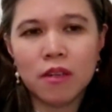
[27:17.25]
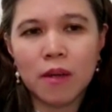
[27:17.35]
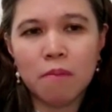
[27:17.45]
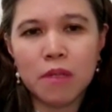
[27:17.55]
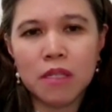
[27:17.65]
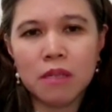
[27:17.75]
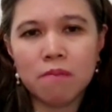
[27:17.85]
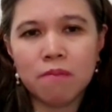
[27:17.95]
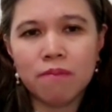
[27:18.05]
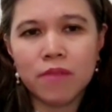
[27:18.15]
I
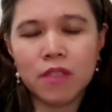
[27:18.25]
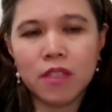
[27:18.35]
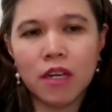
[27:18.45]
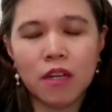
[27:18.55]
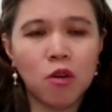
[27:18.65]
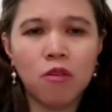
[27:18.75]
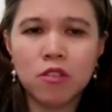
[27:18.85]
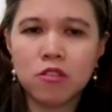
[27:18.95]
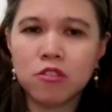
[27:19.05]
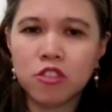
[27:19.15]
believe, yeah,
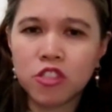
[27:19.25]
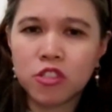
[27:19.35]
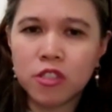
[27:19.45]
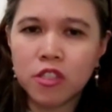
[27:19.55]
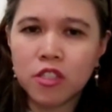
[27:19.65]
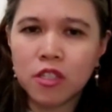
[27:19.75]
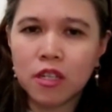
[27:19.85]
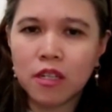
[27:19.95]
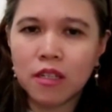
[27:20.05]
going to the church,